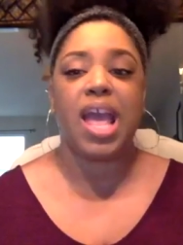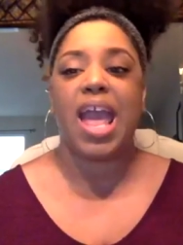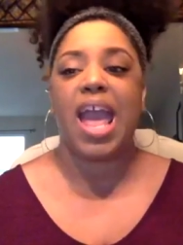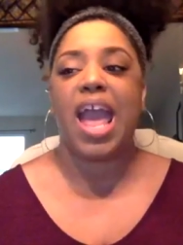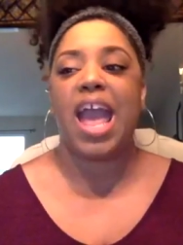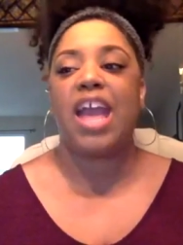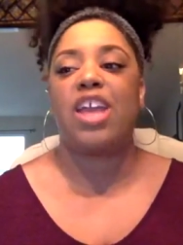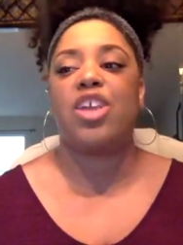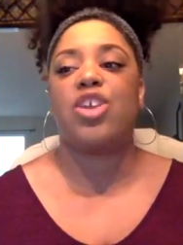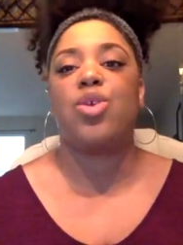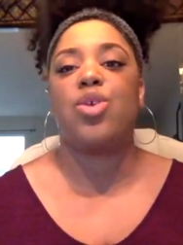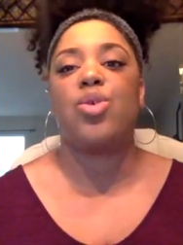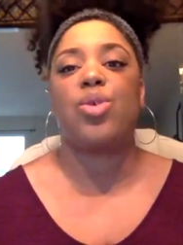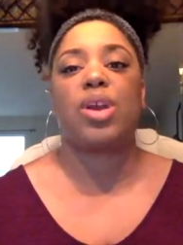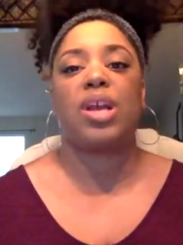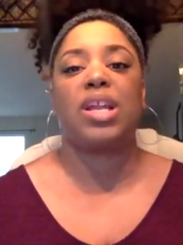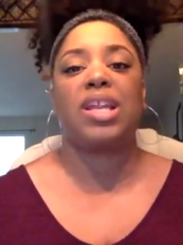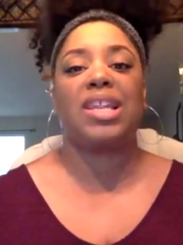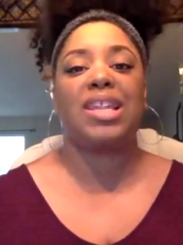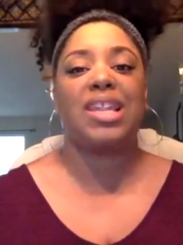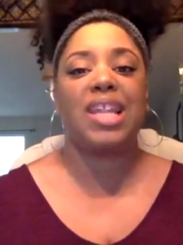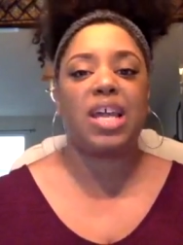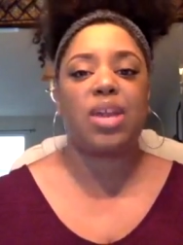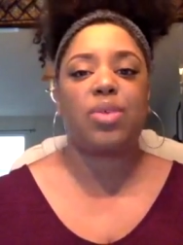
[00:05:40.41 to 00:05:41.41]
and you can
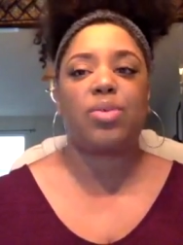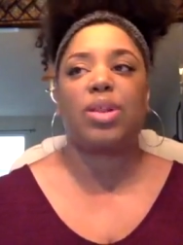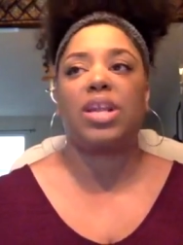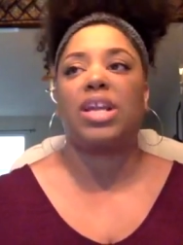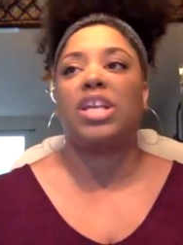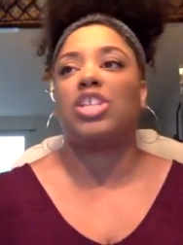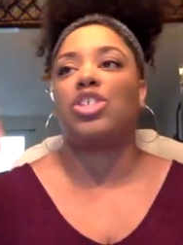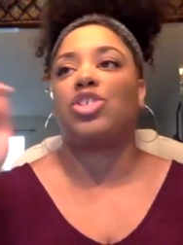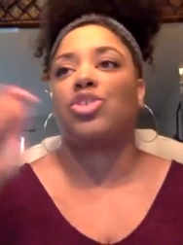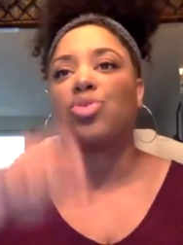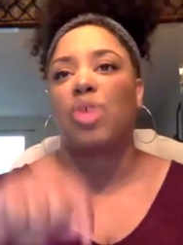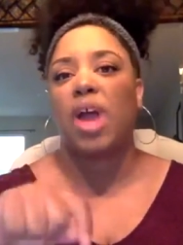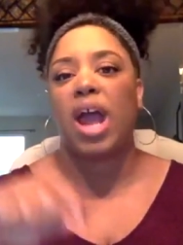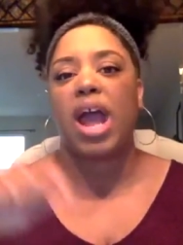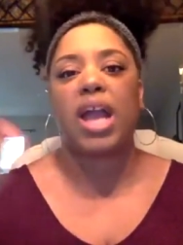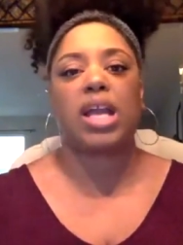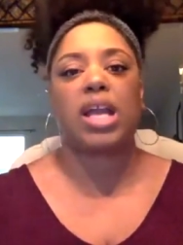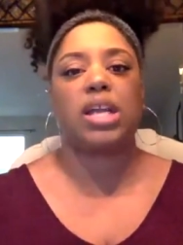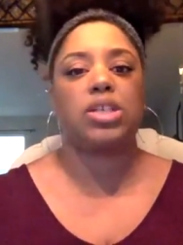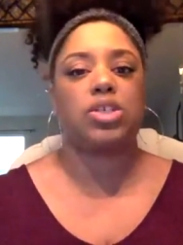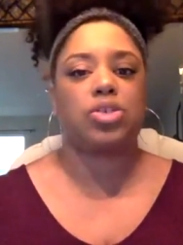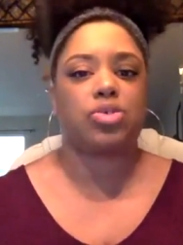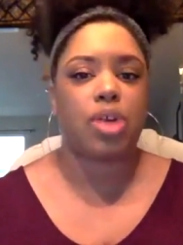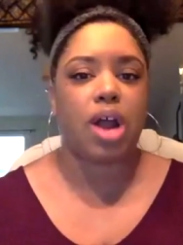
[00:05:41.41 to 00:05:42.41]
literally drag
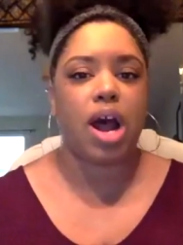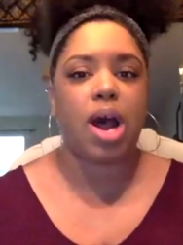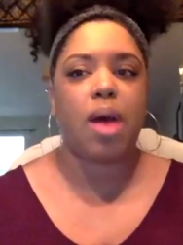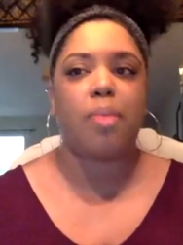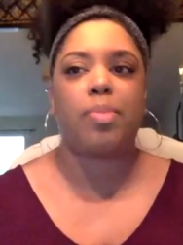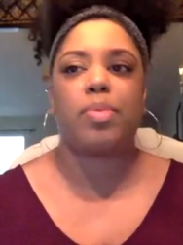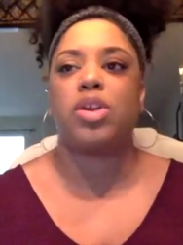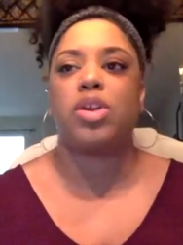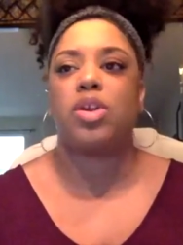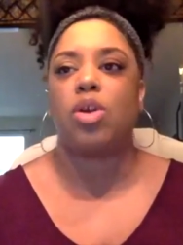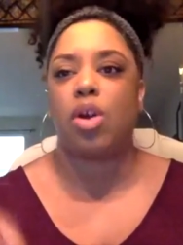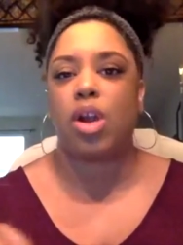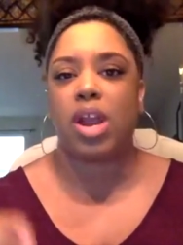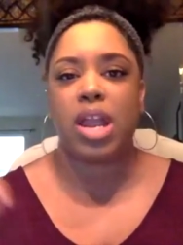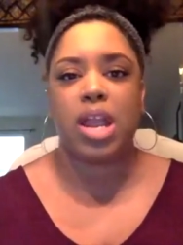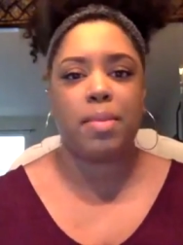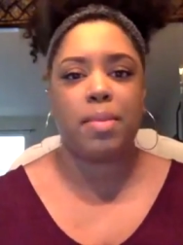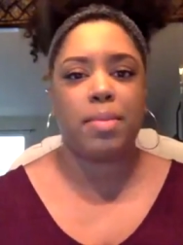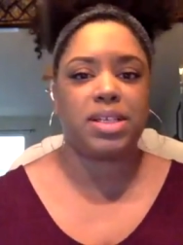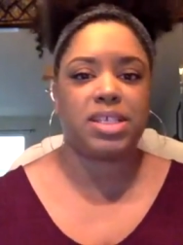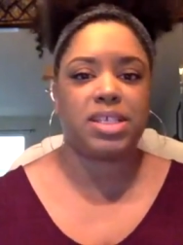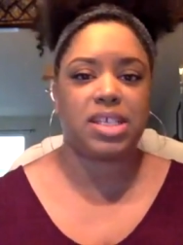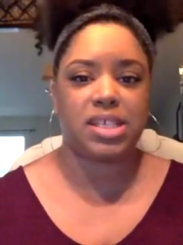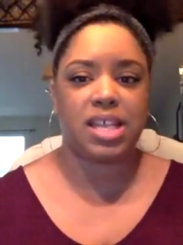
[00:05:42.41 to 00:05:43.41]
and drop your
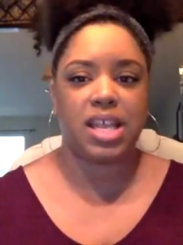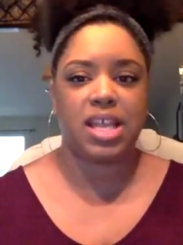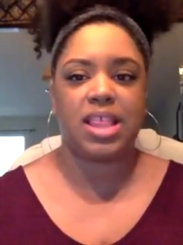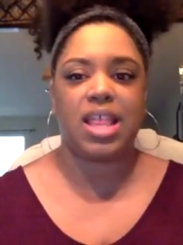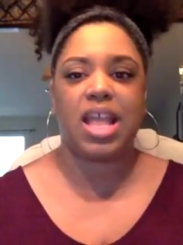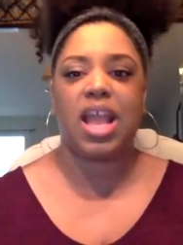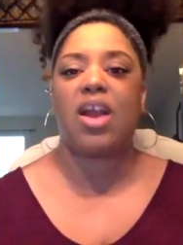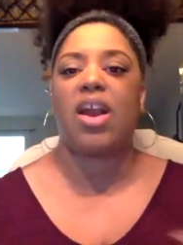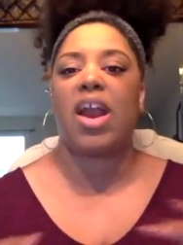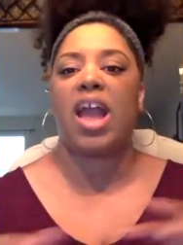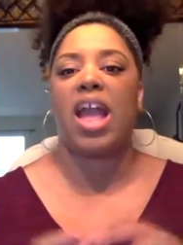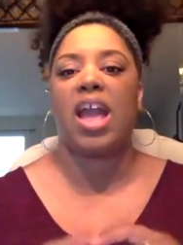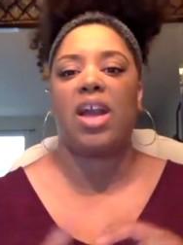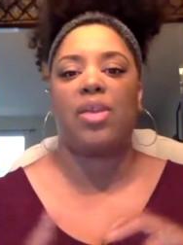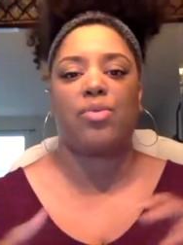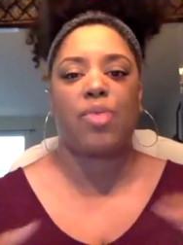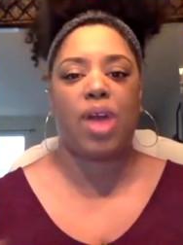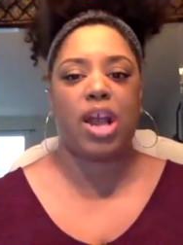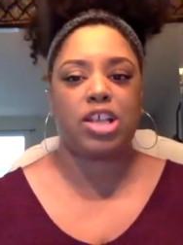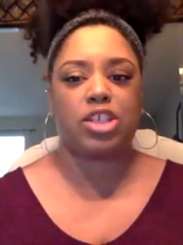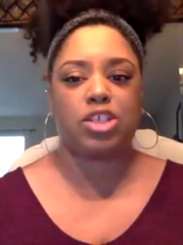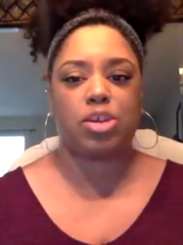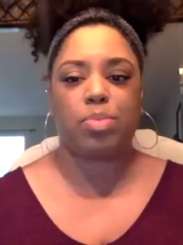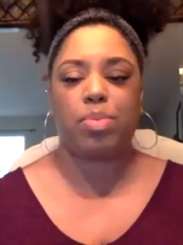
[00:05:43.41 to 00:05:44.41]
images in there and
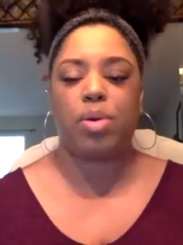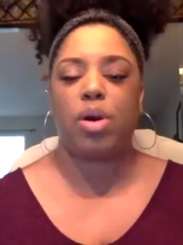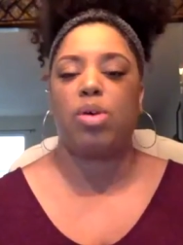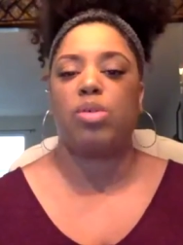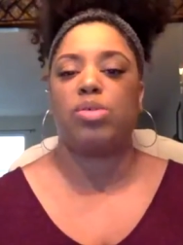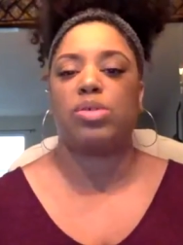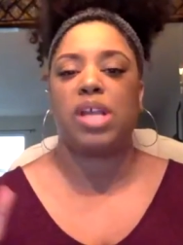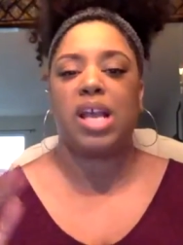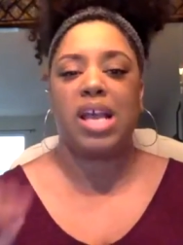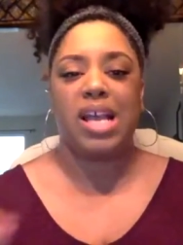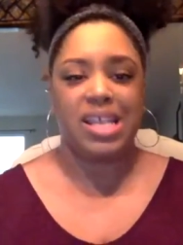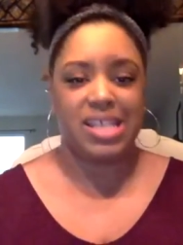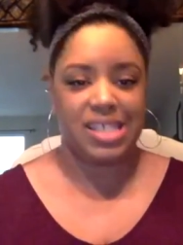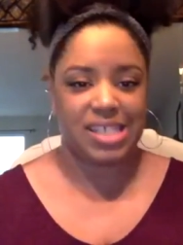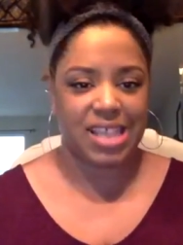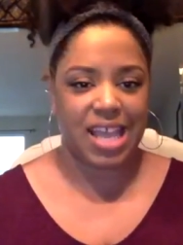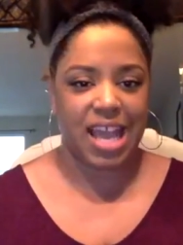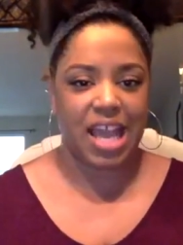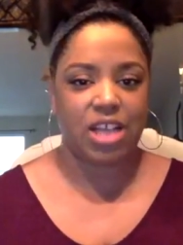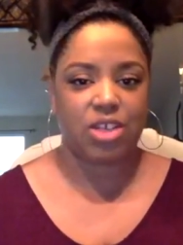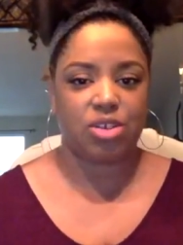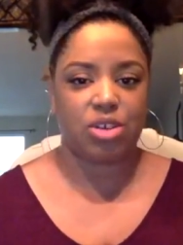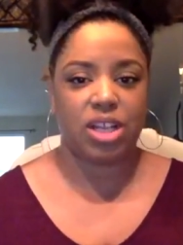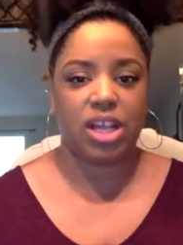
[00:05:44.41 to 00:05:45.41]
write your post,
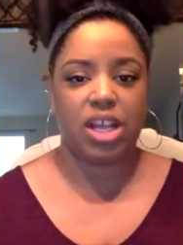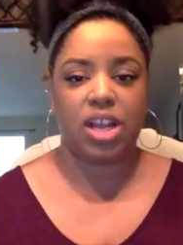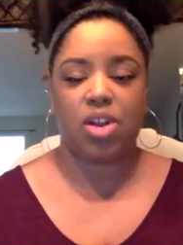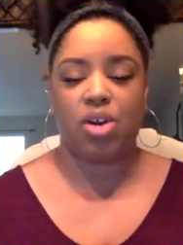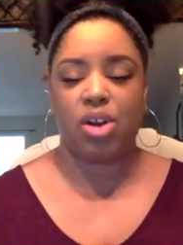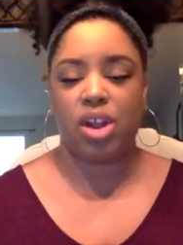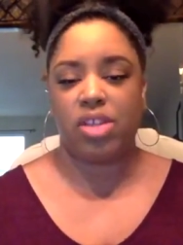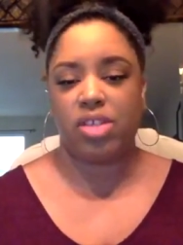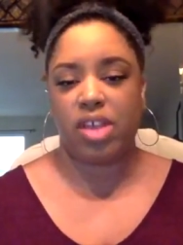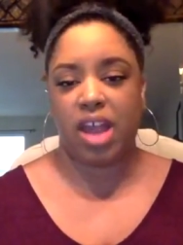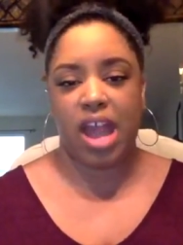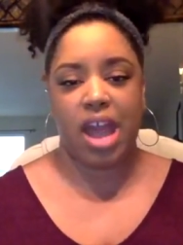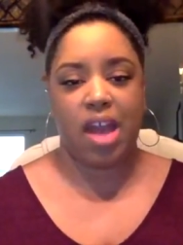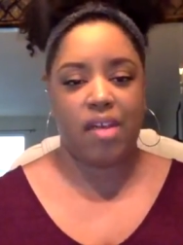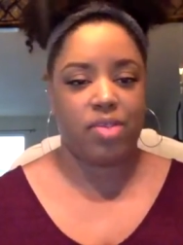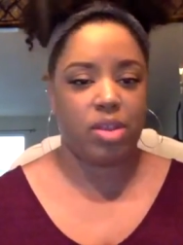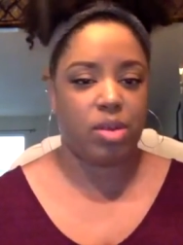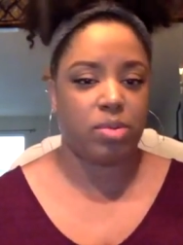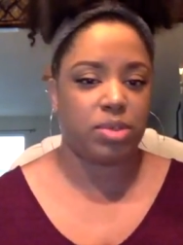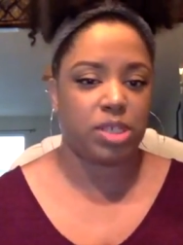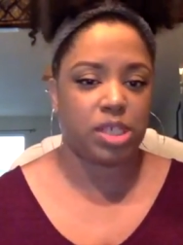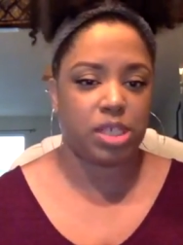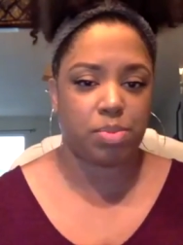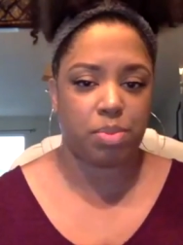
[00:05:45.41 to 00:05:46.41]
schedule it, or either have
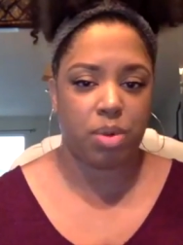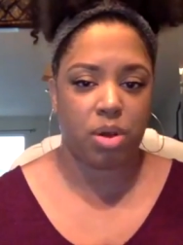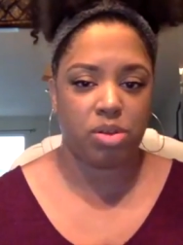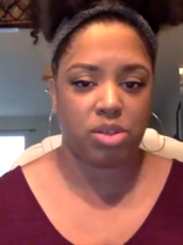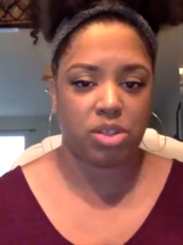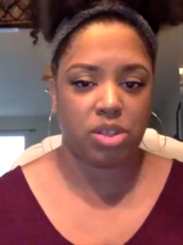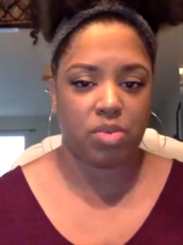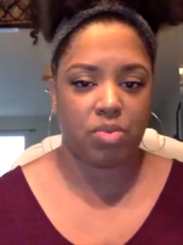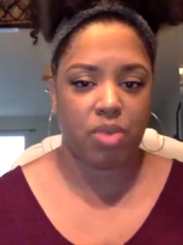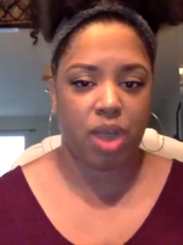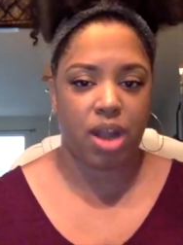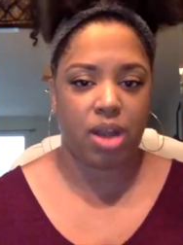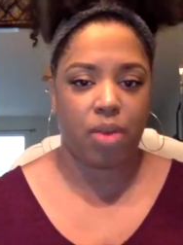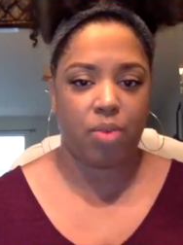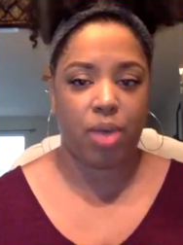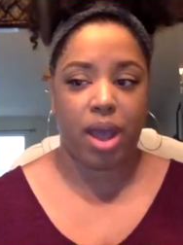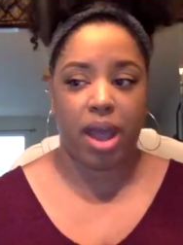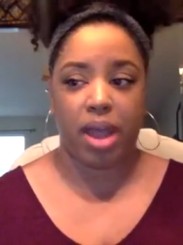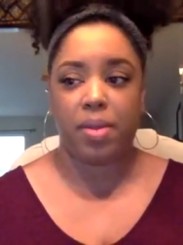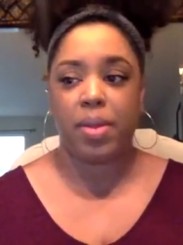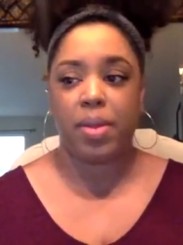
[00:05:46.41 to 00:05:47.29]
them just post it right away.